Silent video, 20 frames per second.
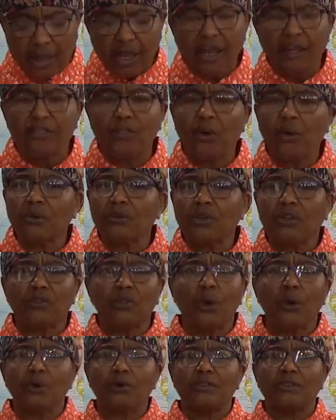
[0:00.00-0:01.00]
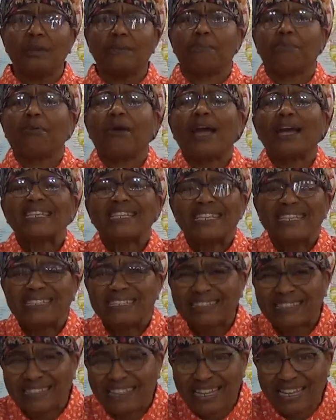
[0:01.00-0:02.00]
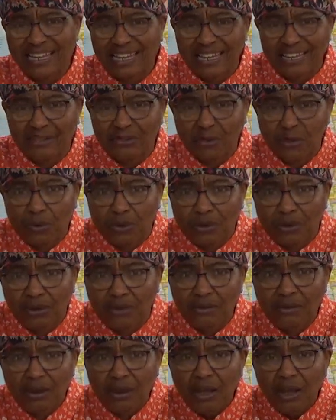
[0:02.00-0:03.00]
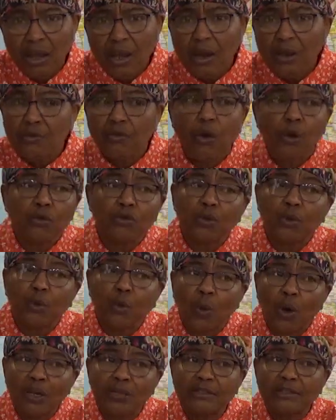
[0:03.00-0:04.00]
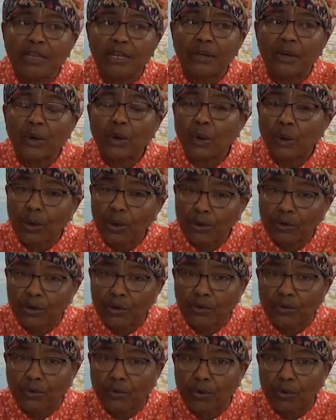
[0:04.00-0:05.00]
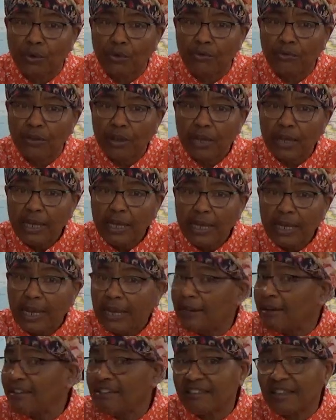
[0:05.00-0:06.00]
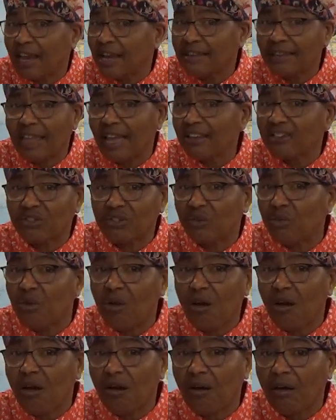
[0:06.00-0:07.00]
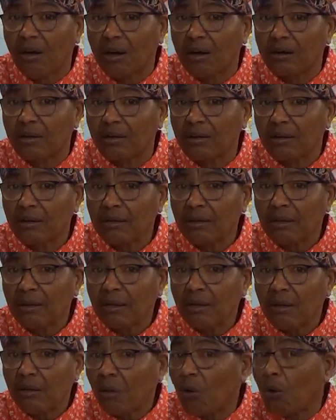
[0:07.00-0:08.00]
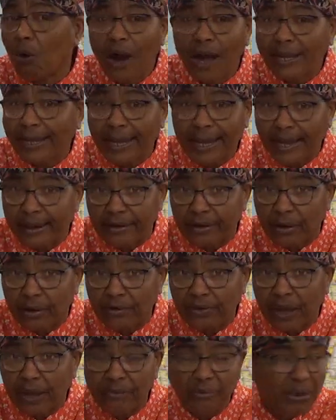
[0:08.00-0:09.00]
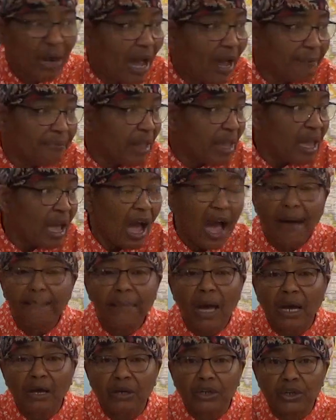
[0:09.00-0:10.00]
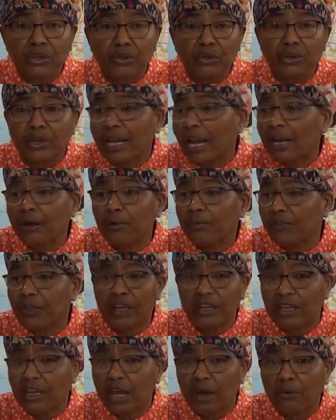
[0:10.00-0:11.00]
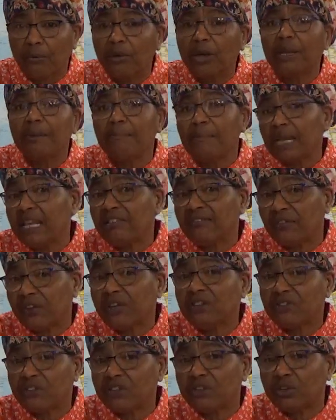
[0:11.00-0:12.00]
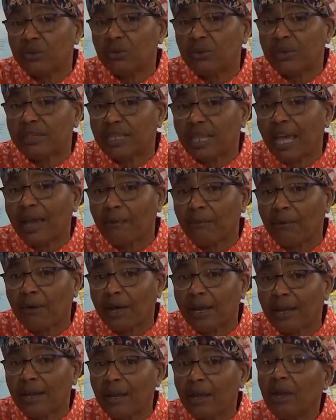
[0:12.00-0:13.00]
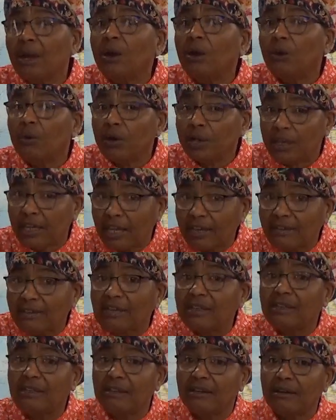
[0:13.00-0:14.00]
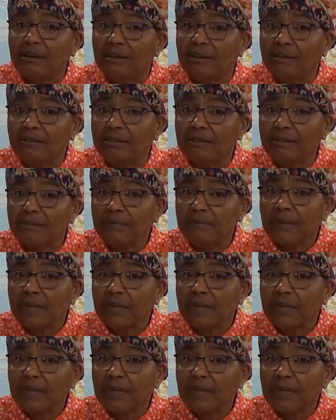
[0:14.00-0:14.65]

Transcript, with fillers: And those are those that practice sin, daughters. Those are ones that heard the truth and decide that's too hard. Oh, I can't go that way. I'm, I'm not going to do that. I don't think Yah really means for us to do it that way. Well, yes, he does.